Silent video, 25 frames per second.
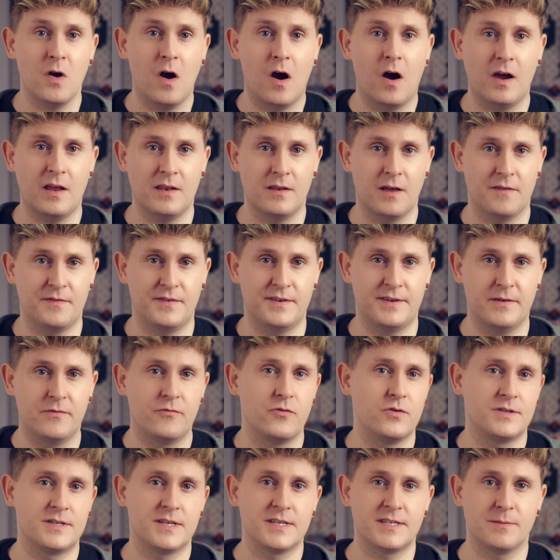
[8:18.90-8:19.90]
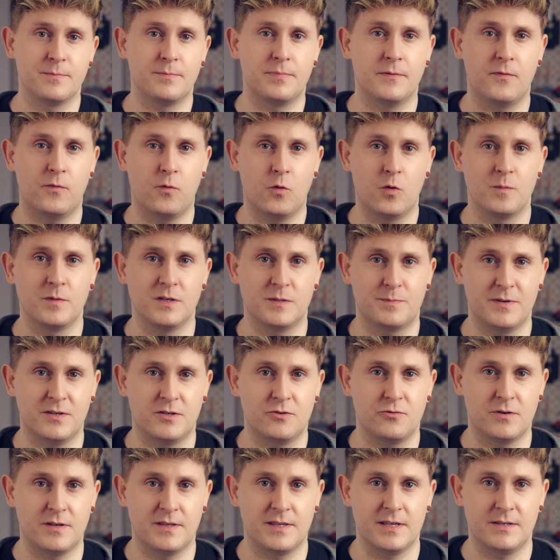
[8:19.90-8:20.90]
highlight the differences in performance
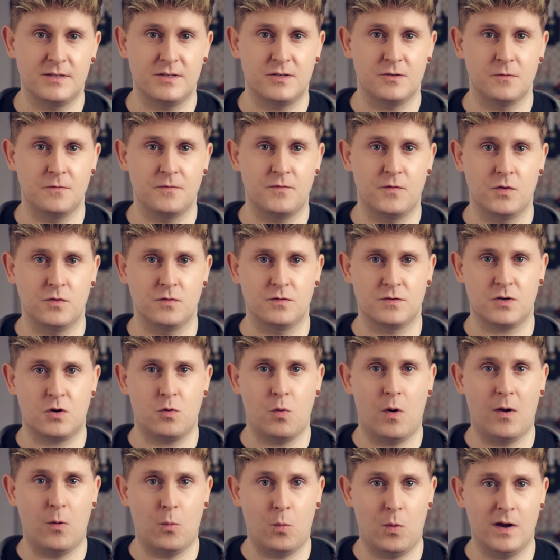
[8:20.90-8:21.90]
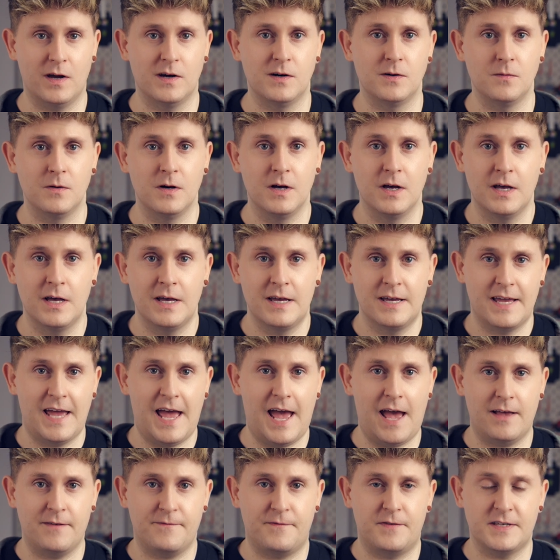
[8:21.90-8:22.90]
between these two phones quite well.
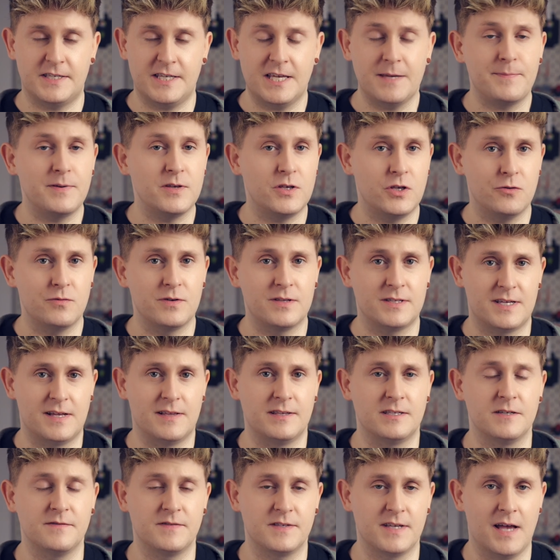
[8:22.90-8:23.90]
For CPU intensive